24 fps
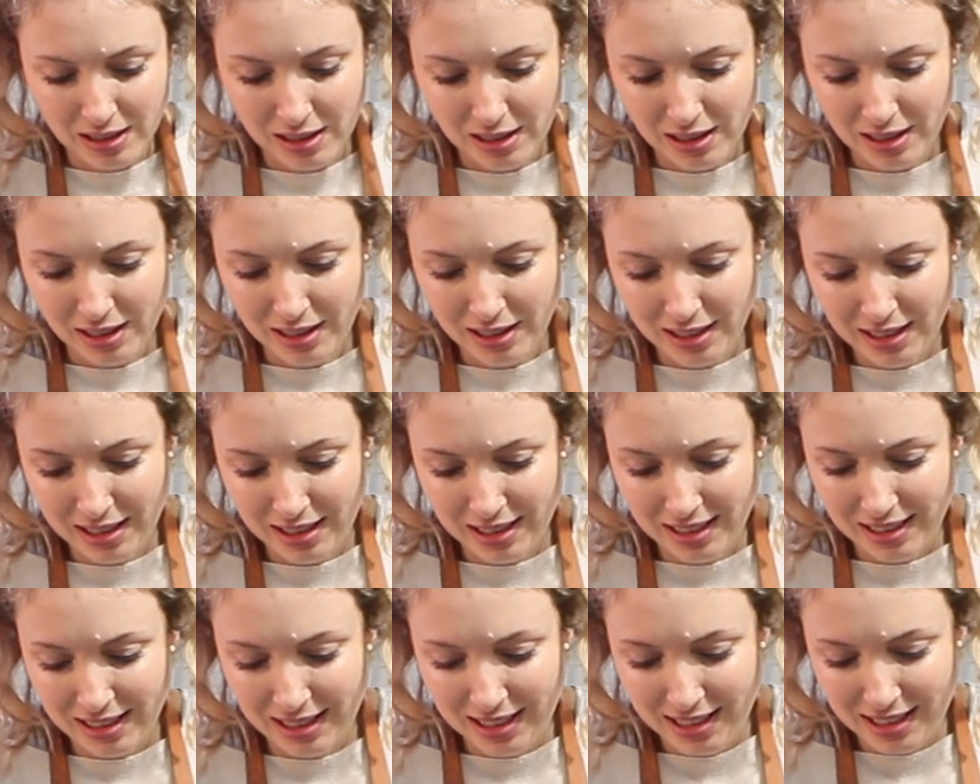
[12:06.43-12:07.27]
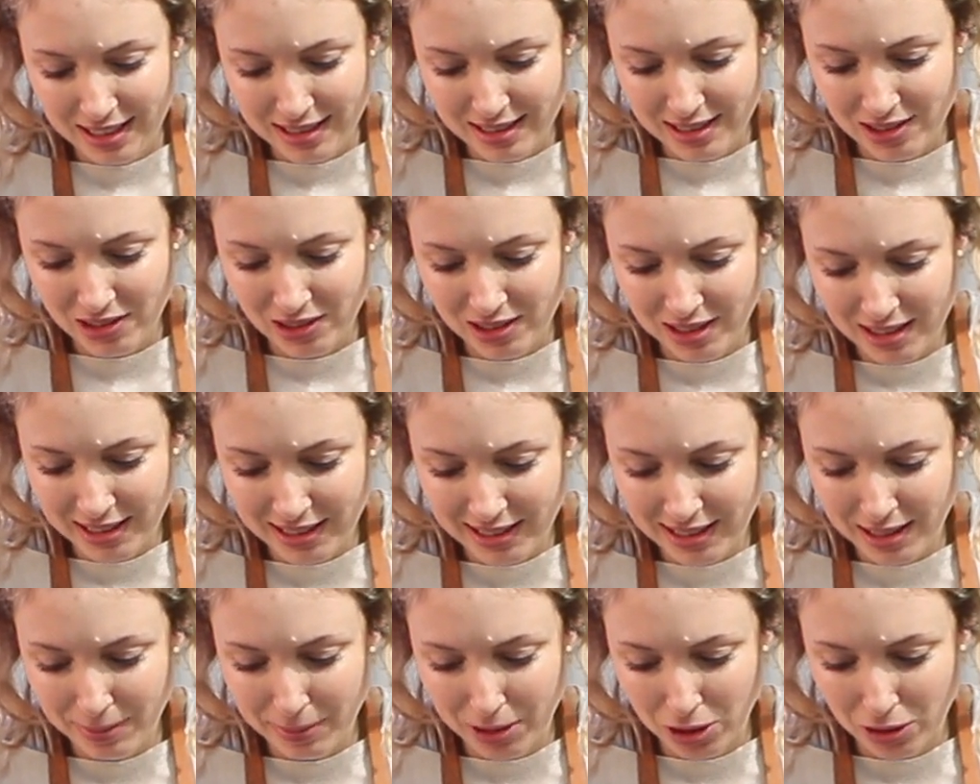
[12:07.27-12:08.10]
It has gone a
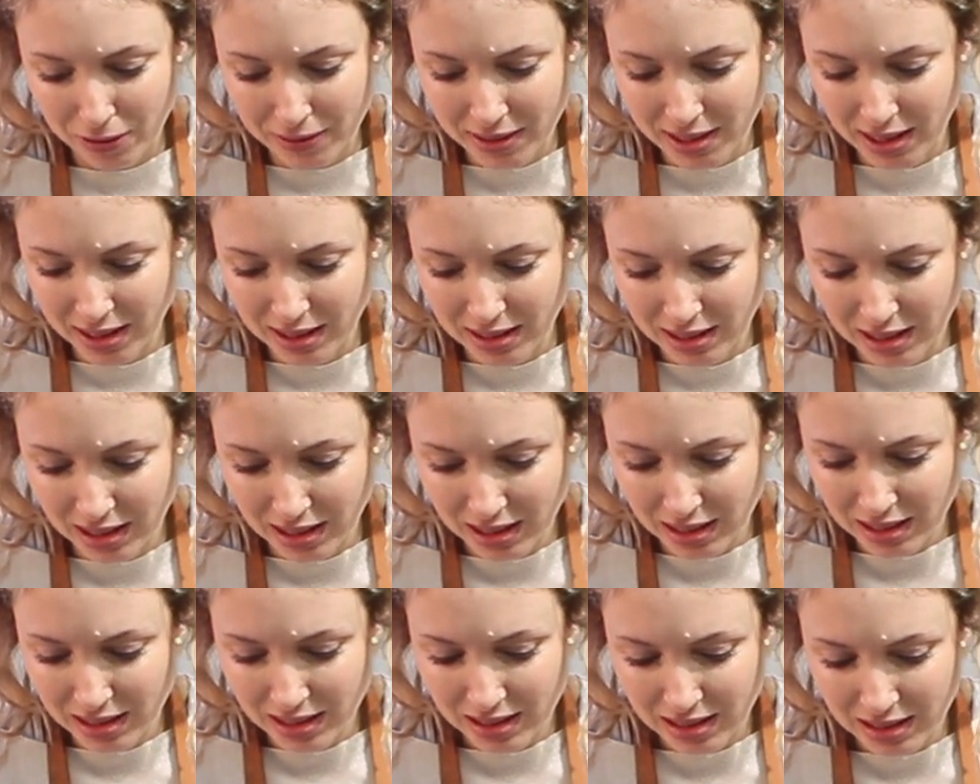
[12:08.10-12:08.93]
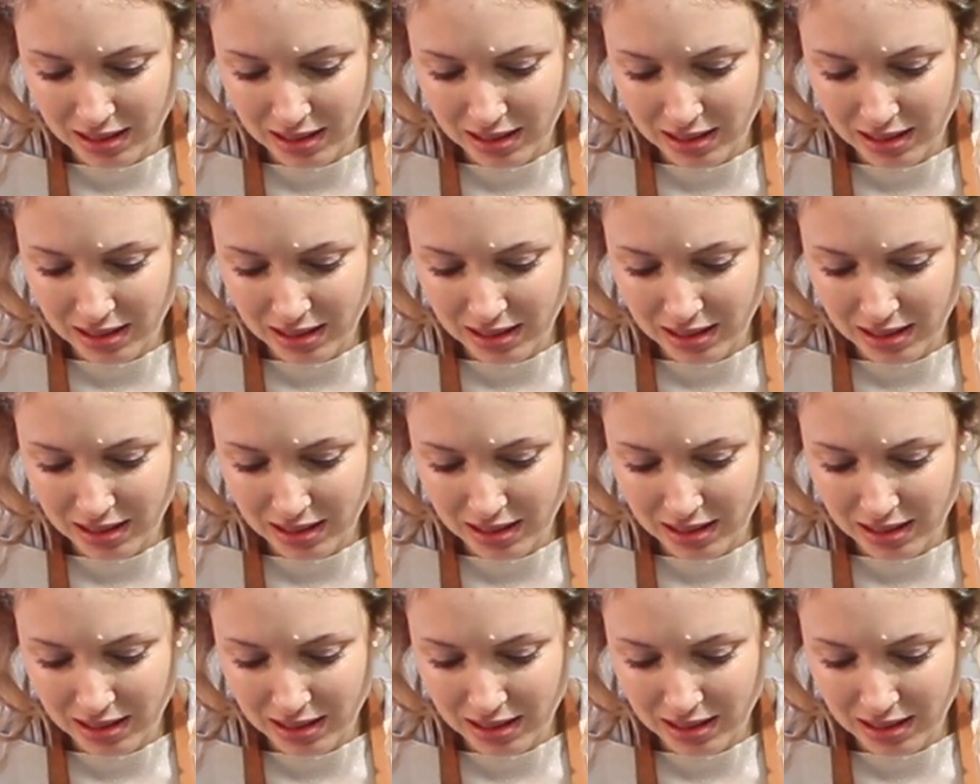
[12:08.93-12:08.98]
little bit off center,